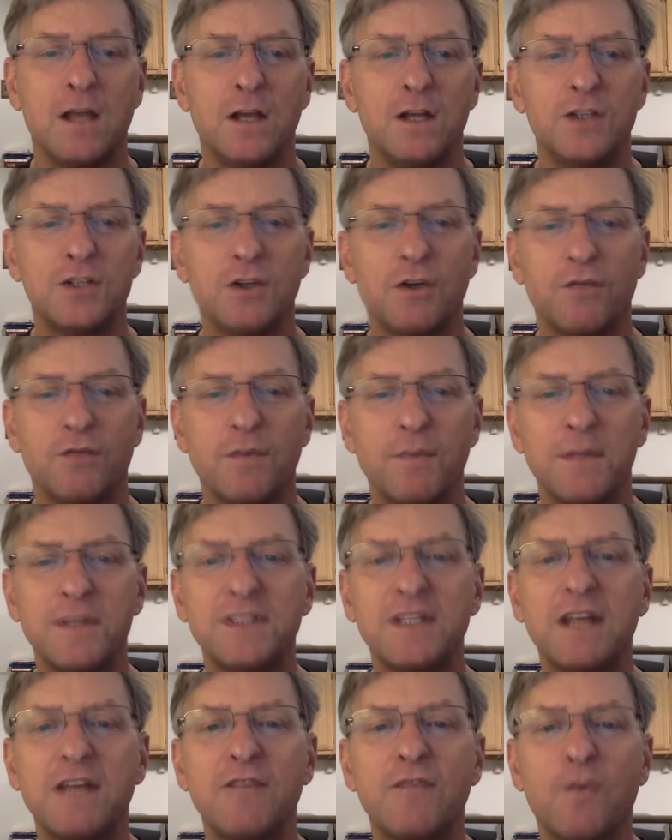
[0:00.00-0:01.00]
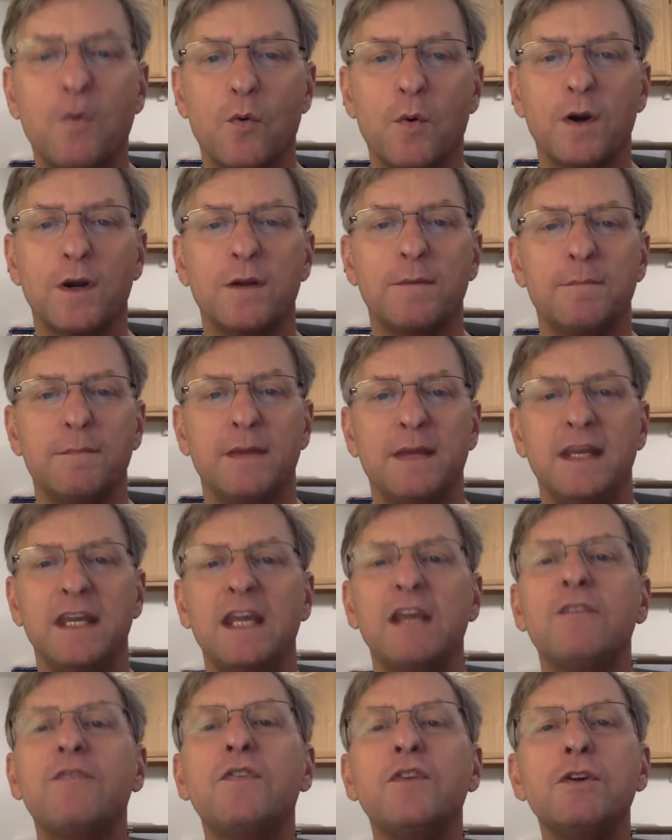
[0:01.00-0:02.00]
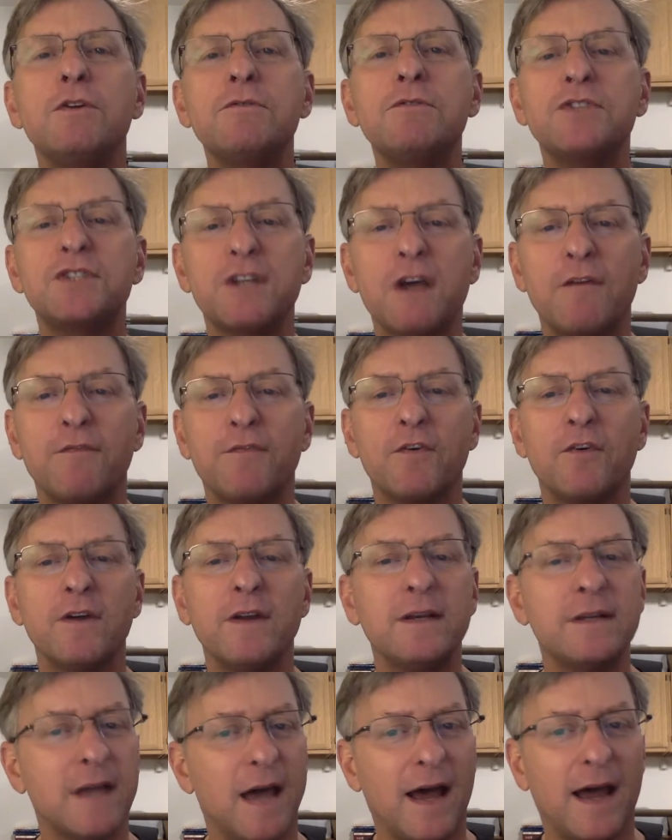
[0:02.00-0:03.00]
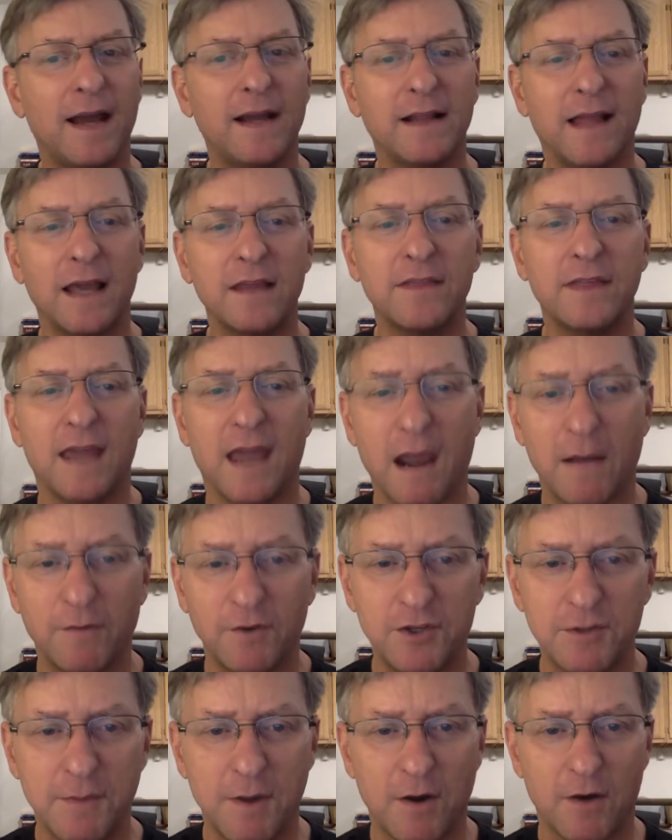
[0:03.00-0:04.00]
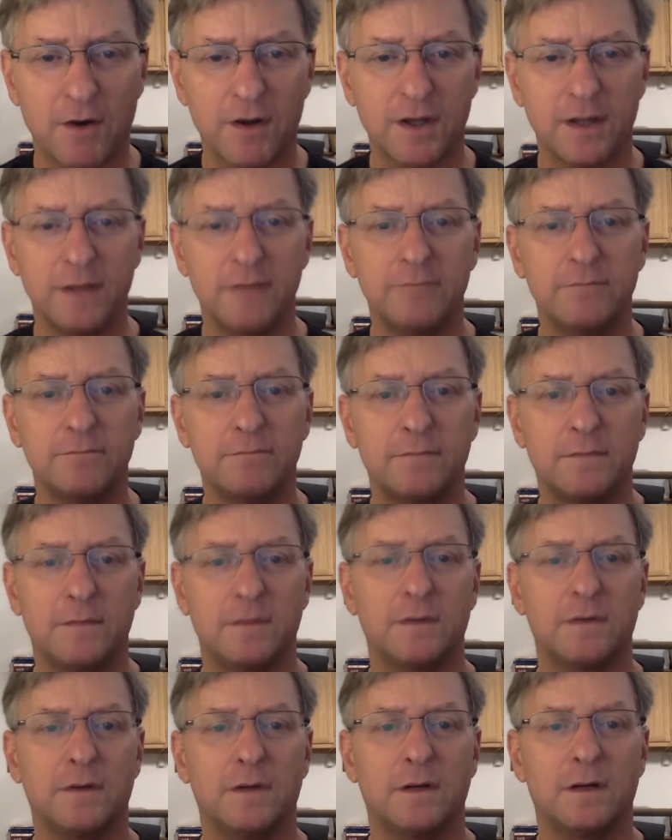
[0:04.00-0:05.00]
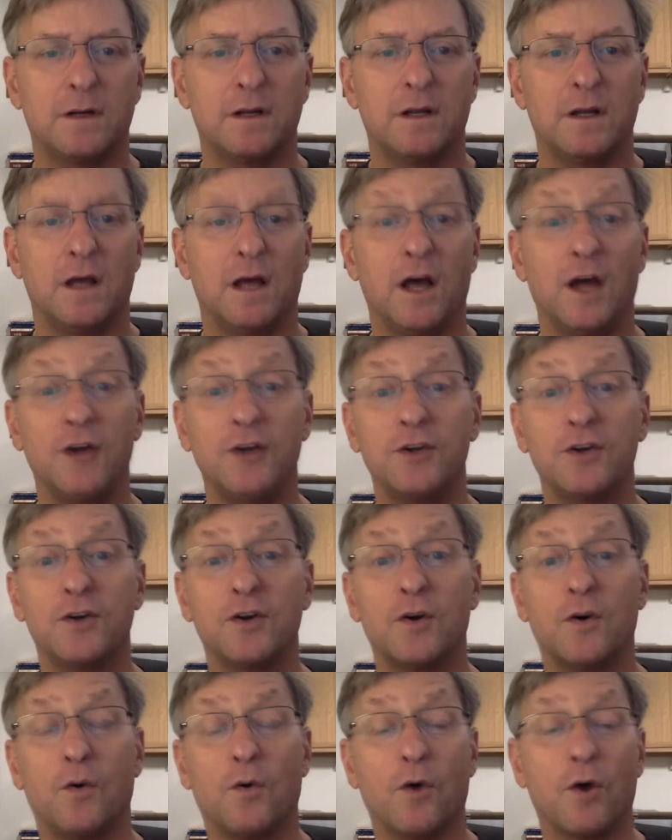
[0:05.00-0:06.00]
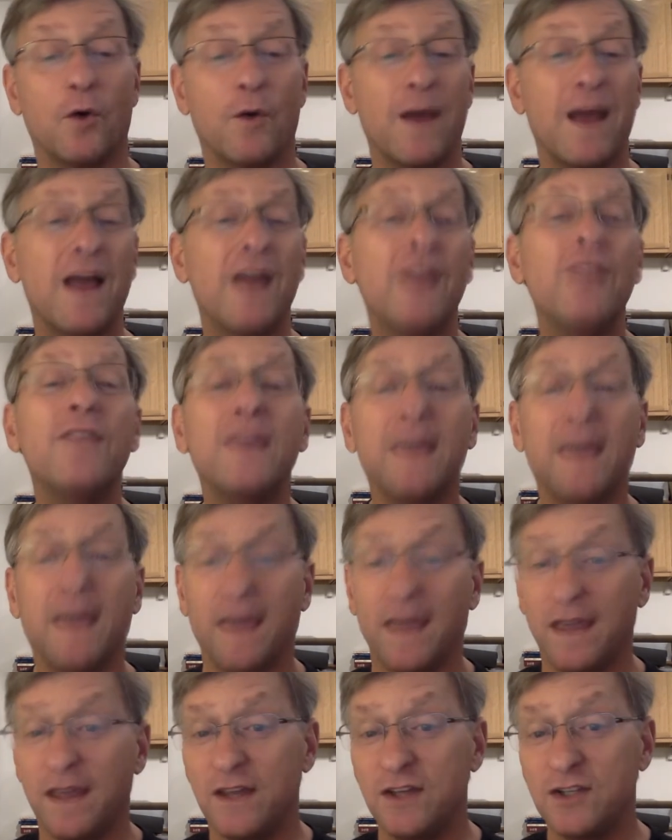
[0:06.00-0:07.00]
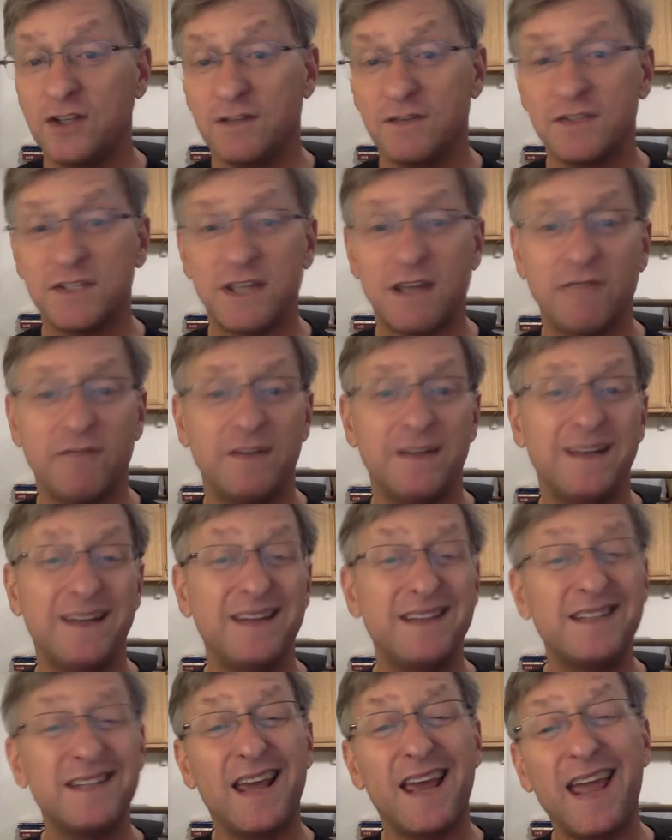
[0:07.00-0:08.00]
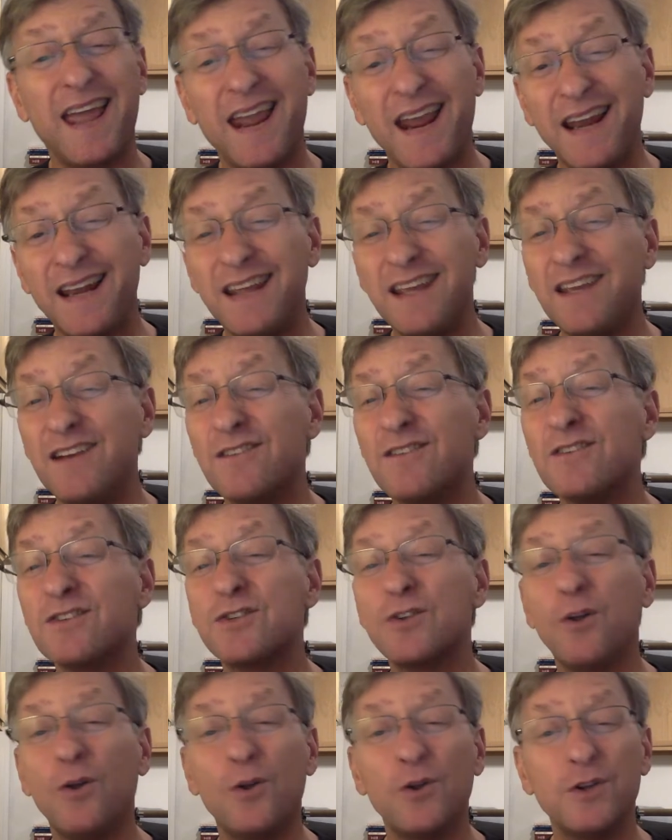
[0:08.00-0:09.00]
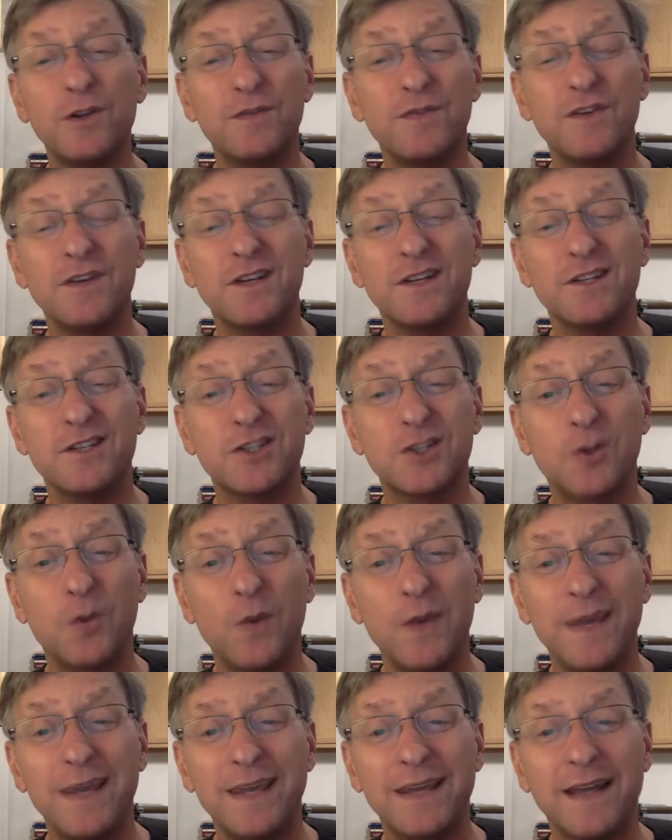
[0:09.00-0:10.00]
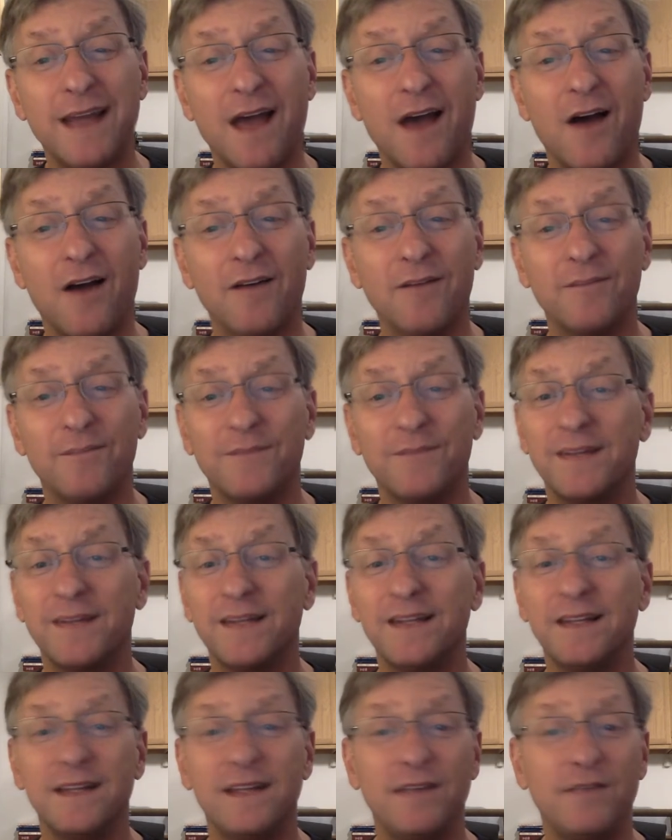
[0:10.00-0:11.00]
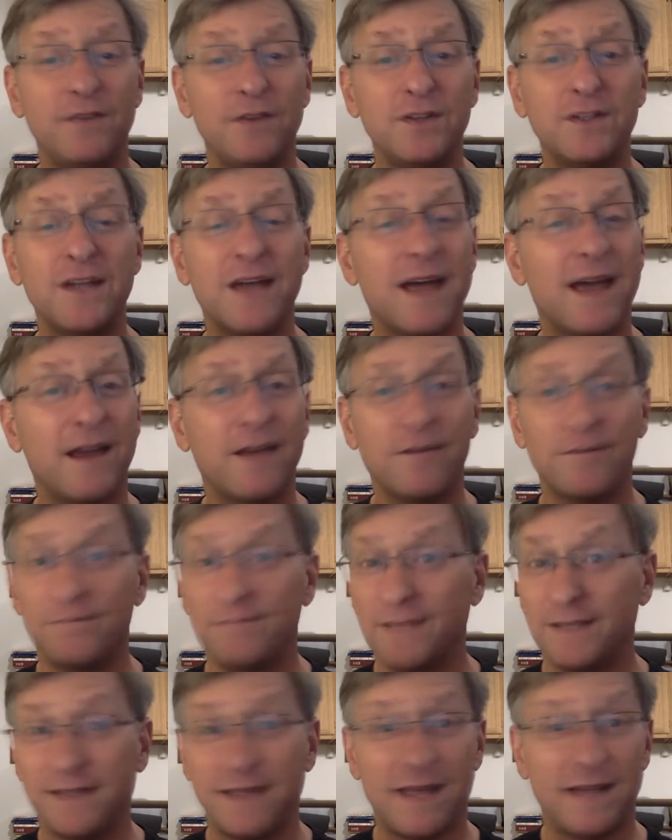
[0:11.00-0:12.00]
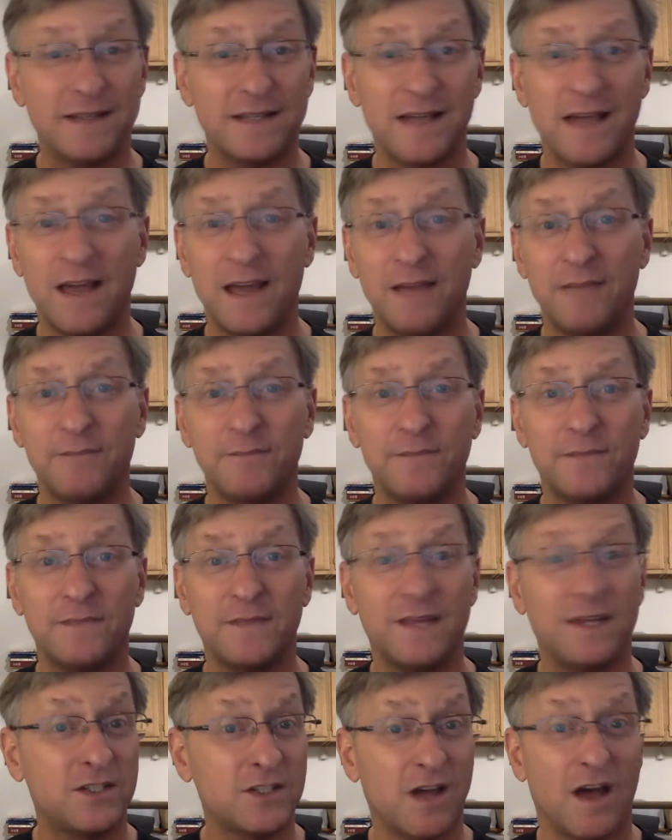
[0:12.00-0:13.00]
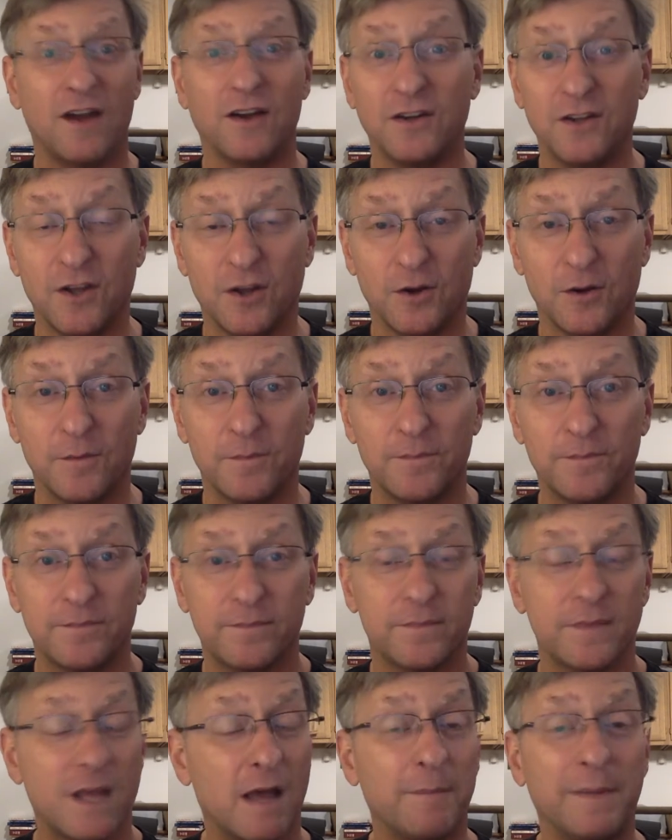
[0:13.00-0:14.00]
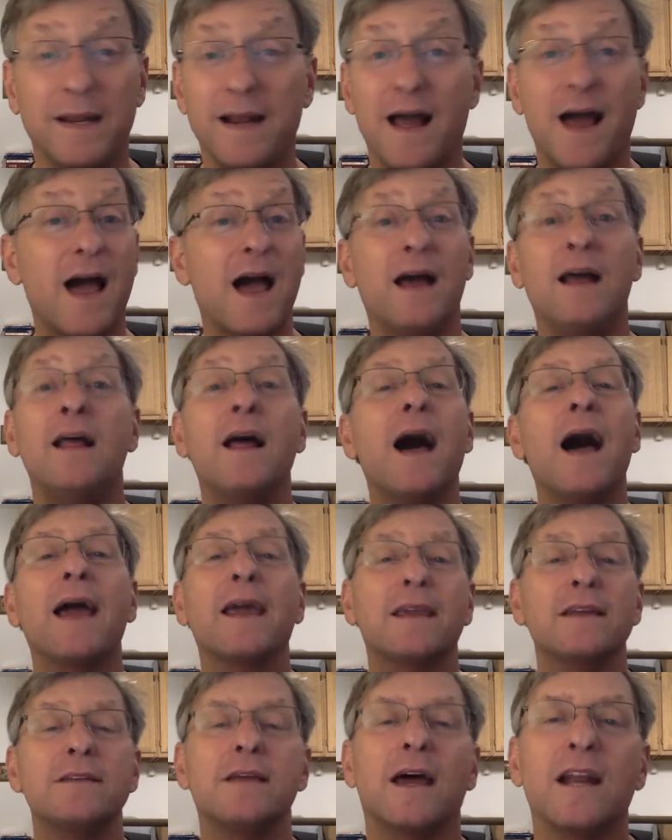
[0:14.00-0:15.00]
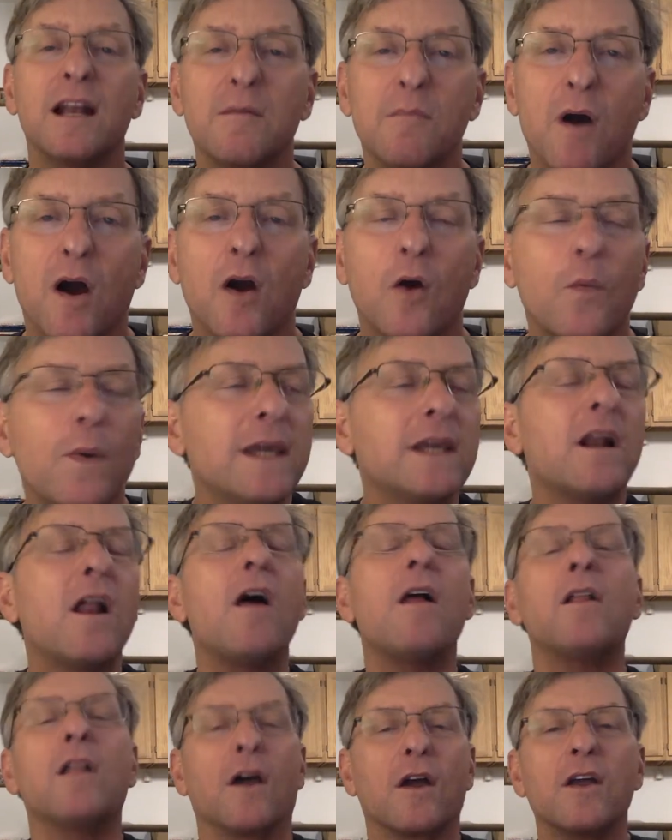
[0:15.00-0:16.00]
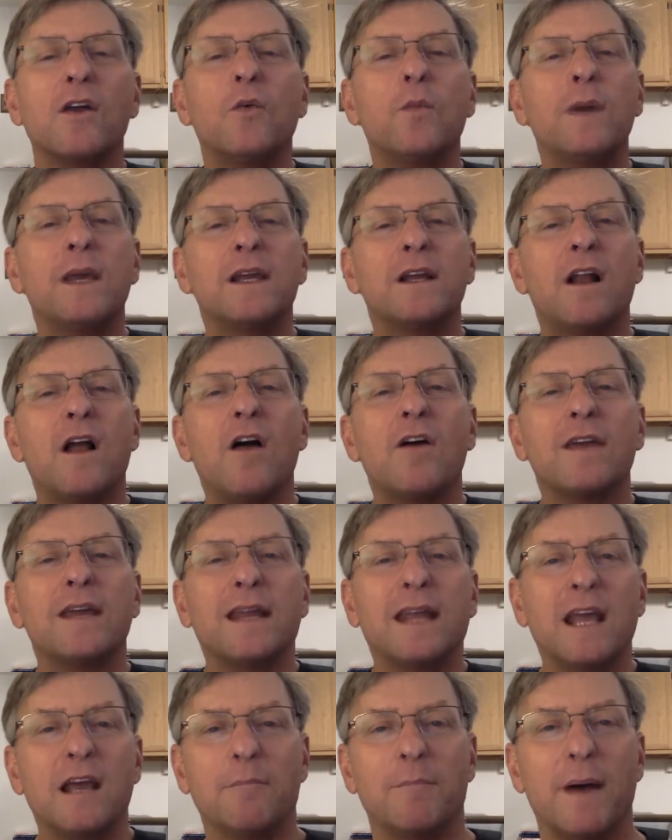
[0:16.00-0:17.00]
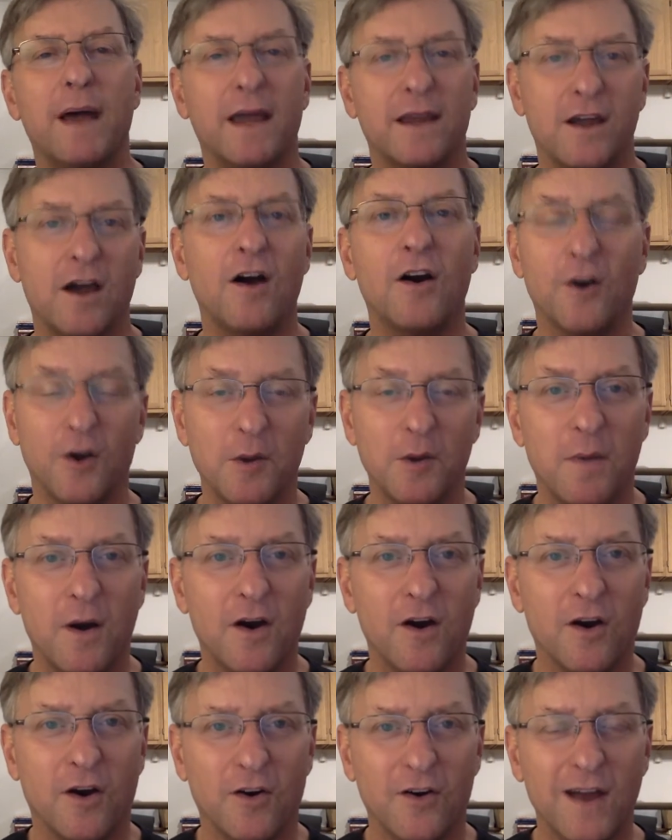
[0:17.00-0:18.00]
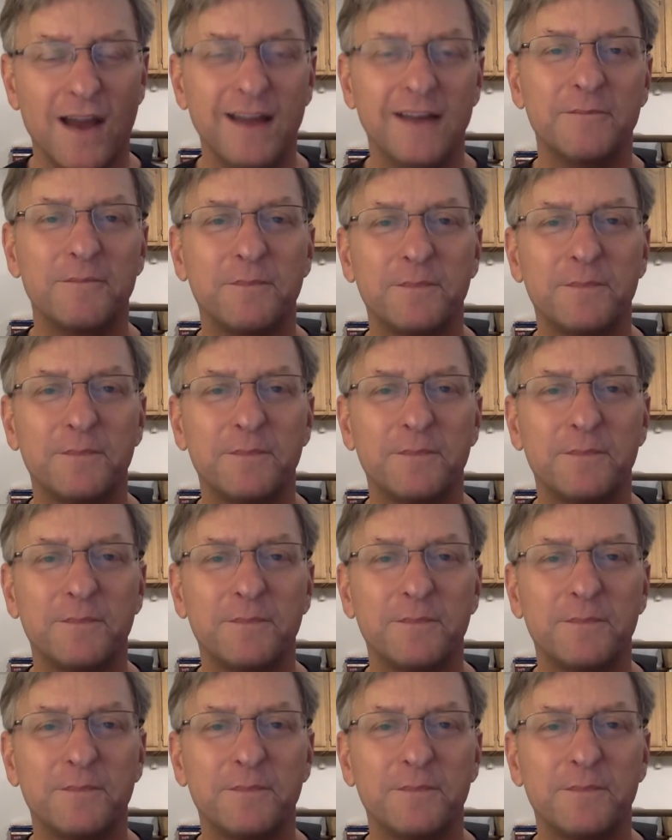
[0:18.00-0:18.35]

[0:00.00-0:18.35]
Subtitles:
So from this day forward, if you suffer and die like the average American, under or around the age of 70 to 80 years old, if you could squeak it out. If you die at that time, it's on you. I mean, I could die tomorrow. We could all get hit by a car tomorrow, right?